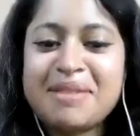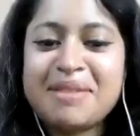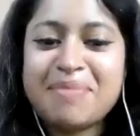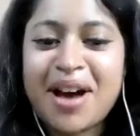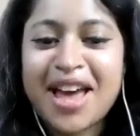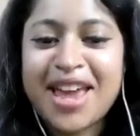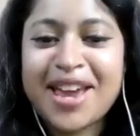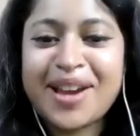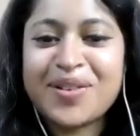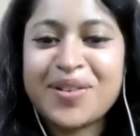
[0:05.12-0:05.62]

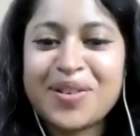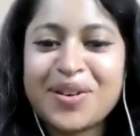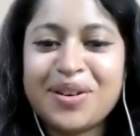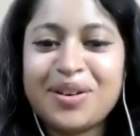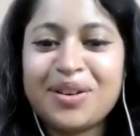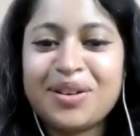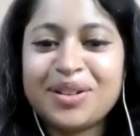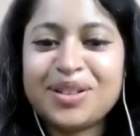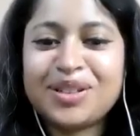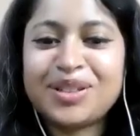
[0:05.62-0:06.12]

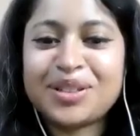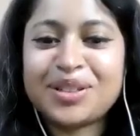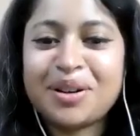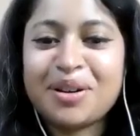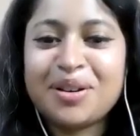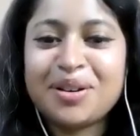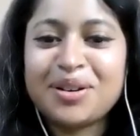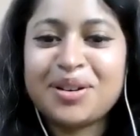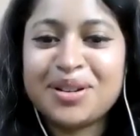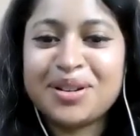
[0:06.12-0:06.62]
Michael.
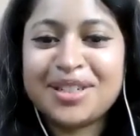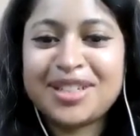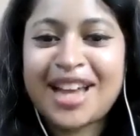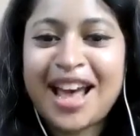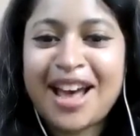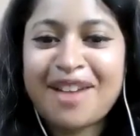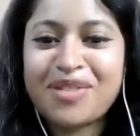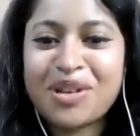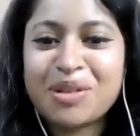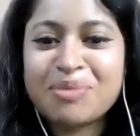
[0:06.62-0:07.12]
So good to
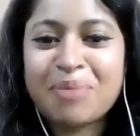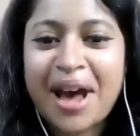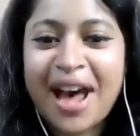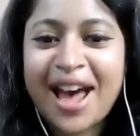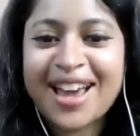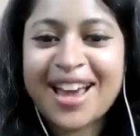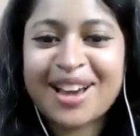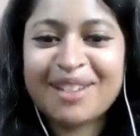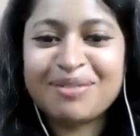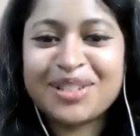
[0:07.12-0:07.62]
have you
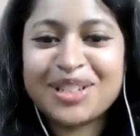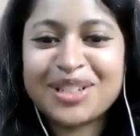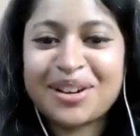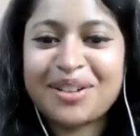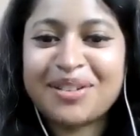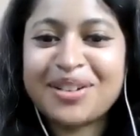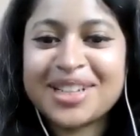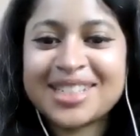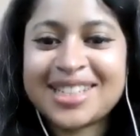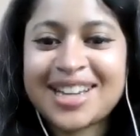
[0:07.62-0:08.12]
back. I'm
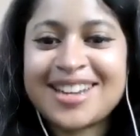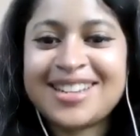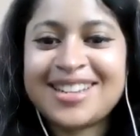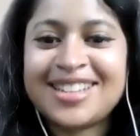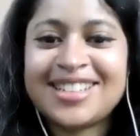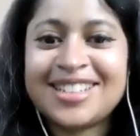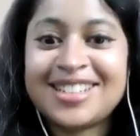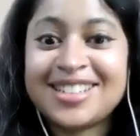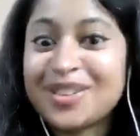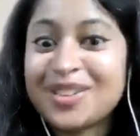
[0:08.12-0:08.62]
so
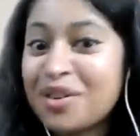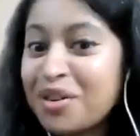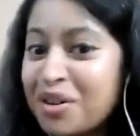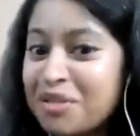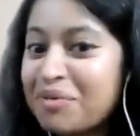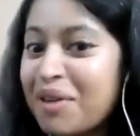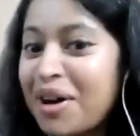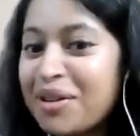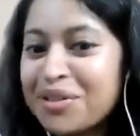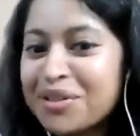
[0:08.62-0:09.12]
excited to talk
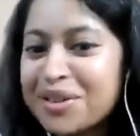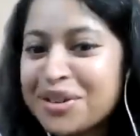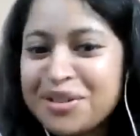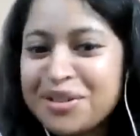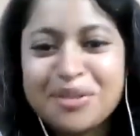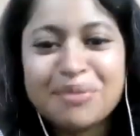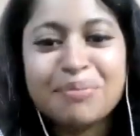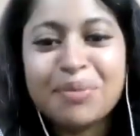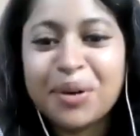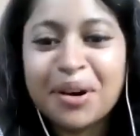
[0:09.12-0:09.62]
about your
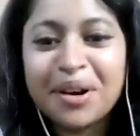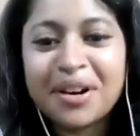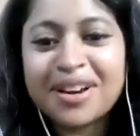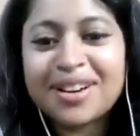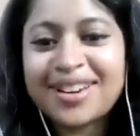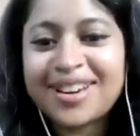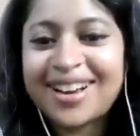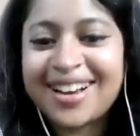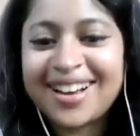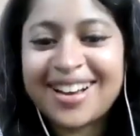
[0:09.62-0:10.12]
new book.
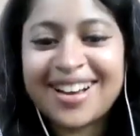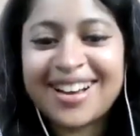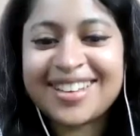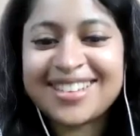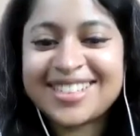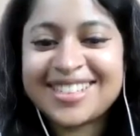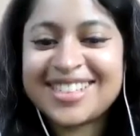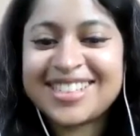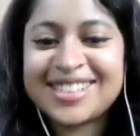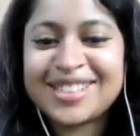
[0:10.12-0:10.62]

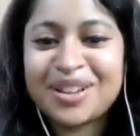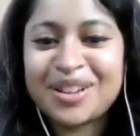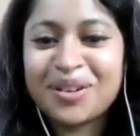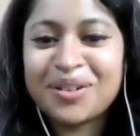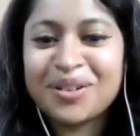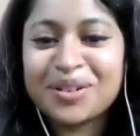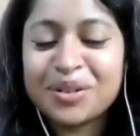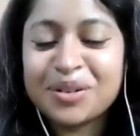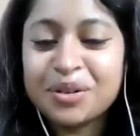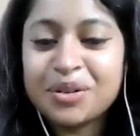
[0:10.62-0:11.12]
It's just
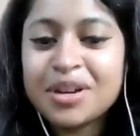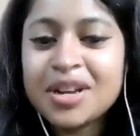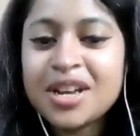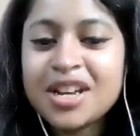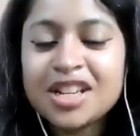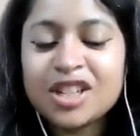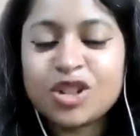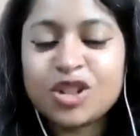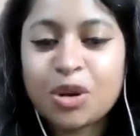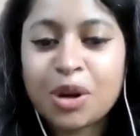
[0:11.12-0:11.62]
so cool.
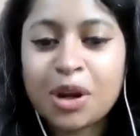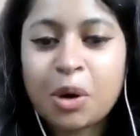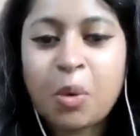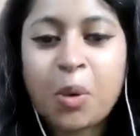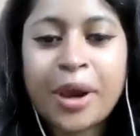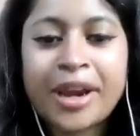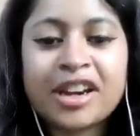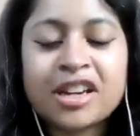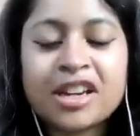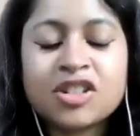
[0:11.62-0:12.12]
Doing a
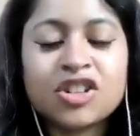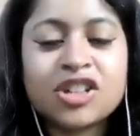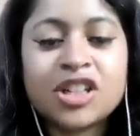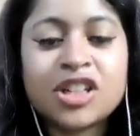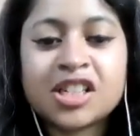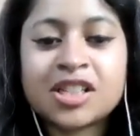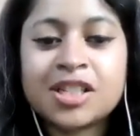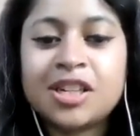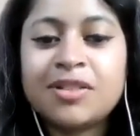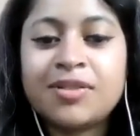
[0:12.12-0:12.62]
quick
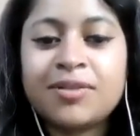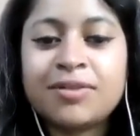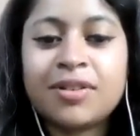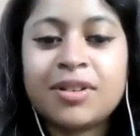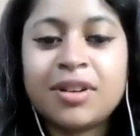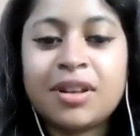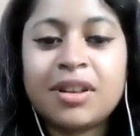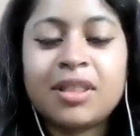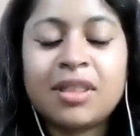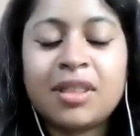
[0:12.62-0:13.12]
introduction
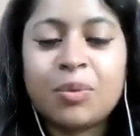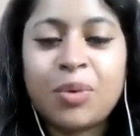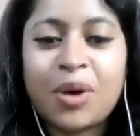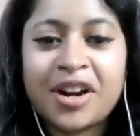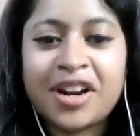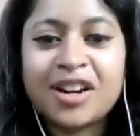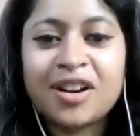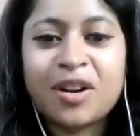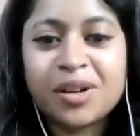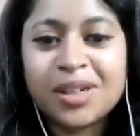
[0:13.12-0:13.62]
for the
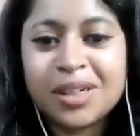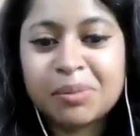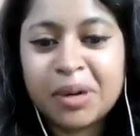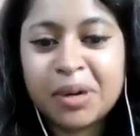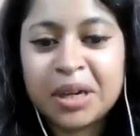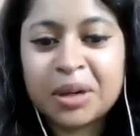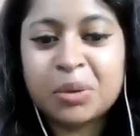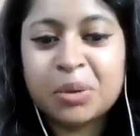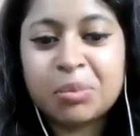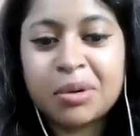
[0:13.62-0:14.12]
one and only
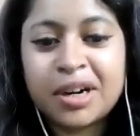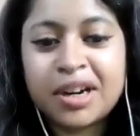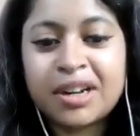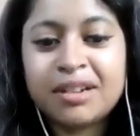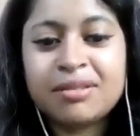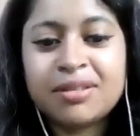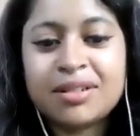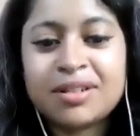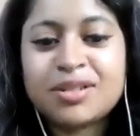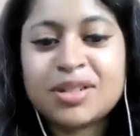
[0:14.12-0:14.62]
Michael
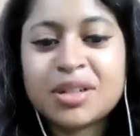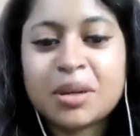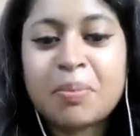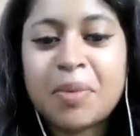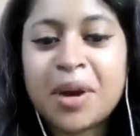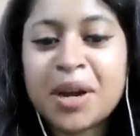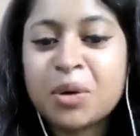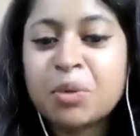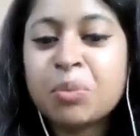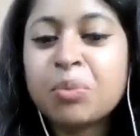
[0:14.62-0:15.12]
Brian, who's
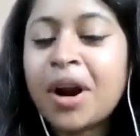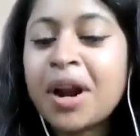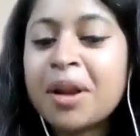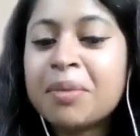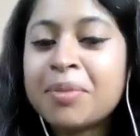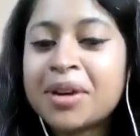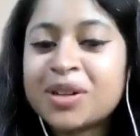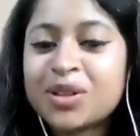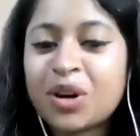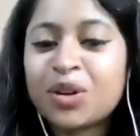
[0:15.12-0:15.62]
Michael
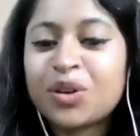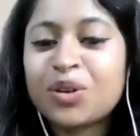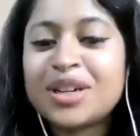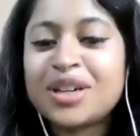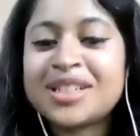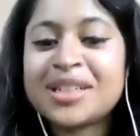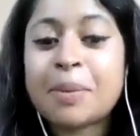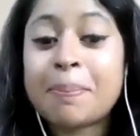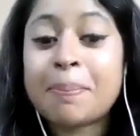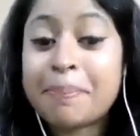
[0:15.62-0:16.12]
Brian Mcdonnell
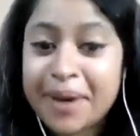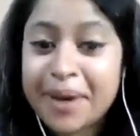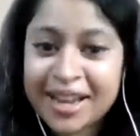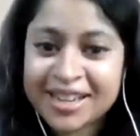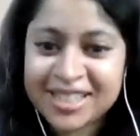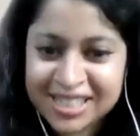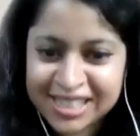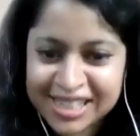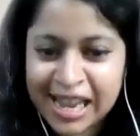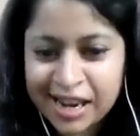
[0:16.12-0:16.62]
is a
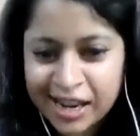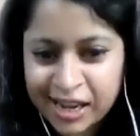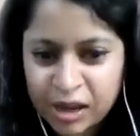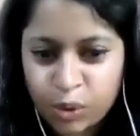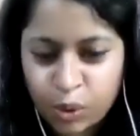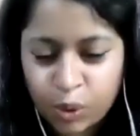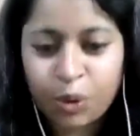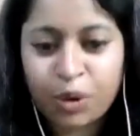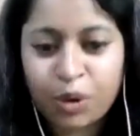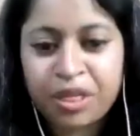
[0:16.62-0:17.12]

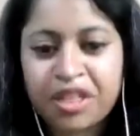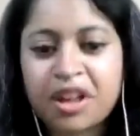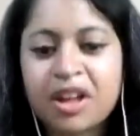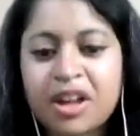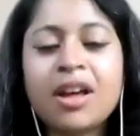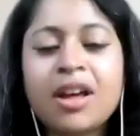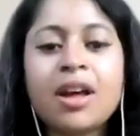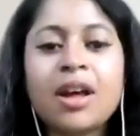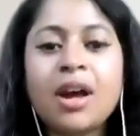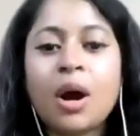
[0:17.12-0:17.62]
best-selling
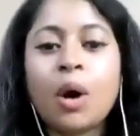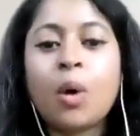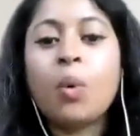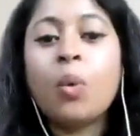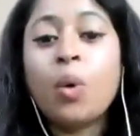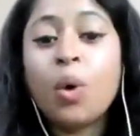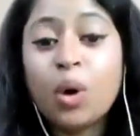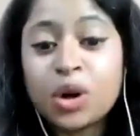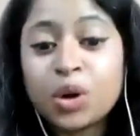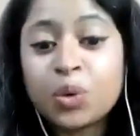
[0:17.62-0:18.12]
author,
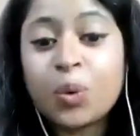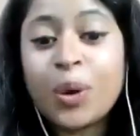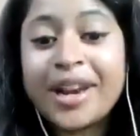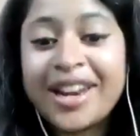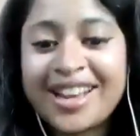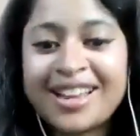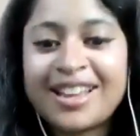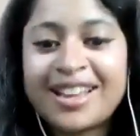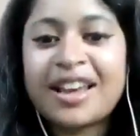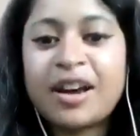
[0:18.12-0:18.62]

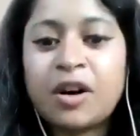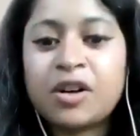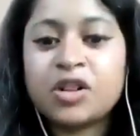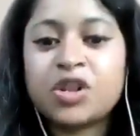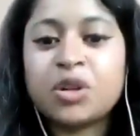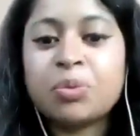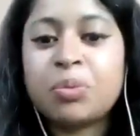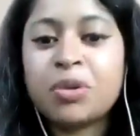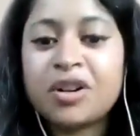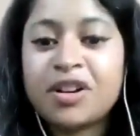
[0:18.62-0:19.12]
award-winning
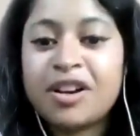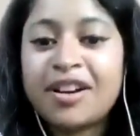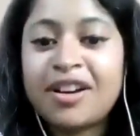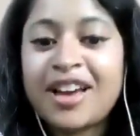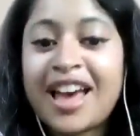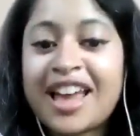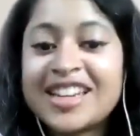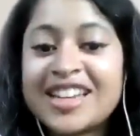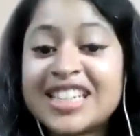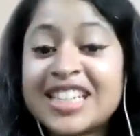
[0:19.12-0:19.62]
entrepreneur,
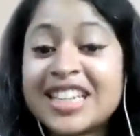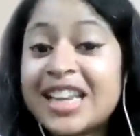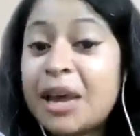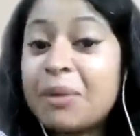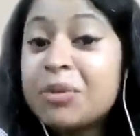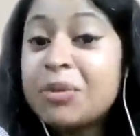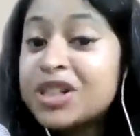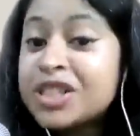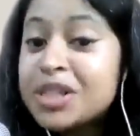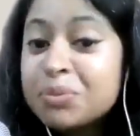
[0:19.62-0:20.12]
and
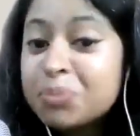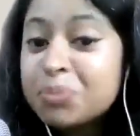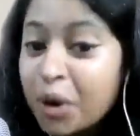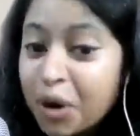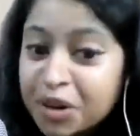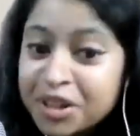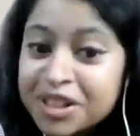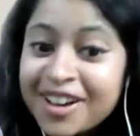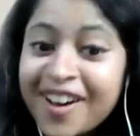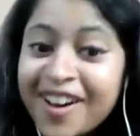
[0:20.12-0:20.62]
celebrity
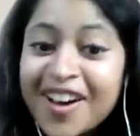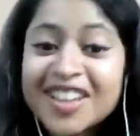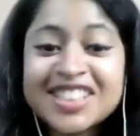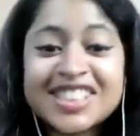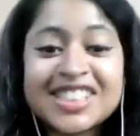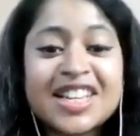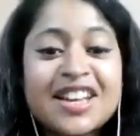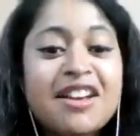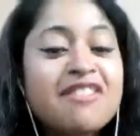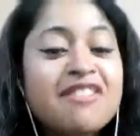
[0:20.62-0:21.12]

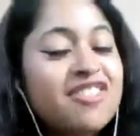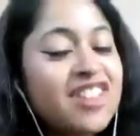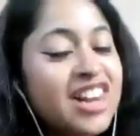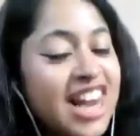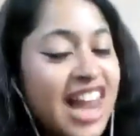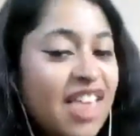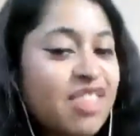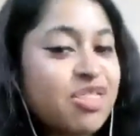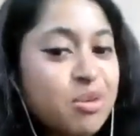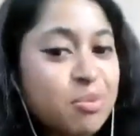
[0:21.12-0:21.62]
podcaster,
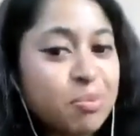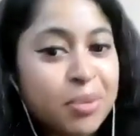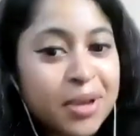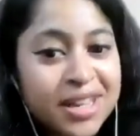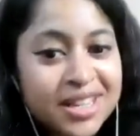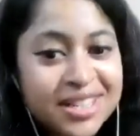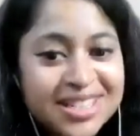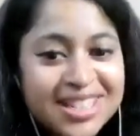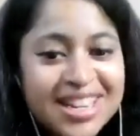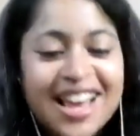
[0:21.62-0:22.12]

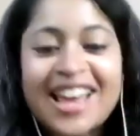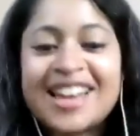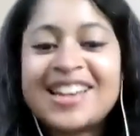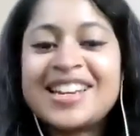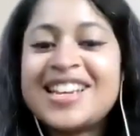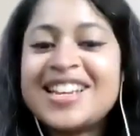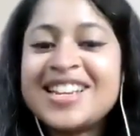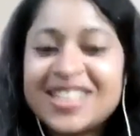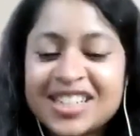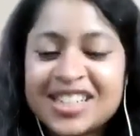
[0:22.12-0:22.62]
philanthropist, and
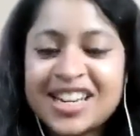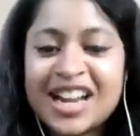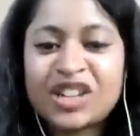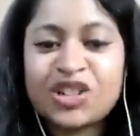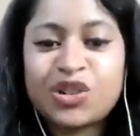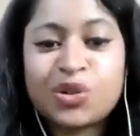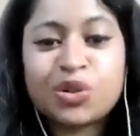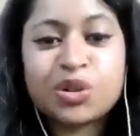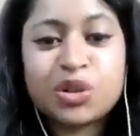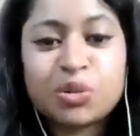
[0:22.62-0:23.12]

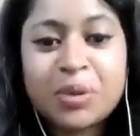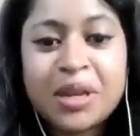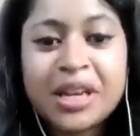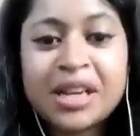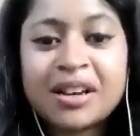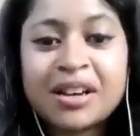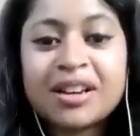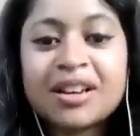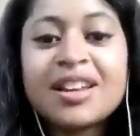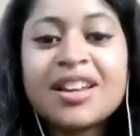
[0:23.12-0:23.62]
international
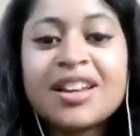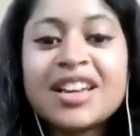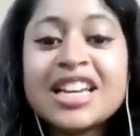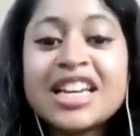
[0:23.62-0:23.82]
speaker.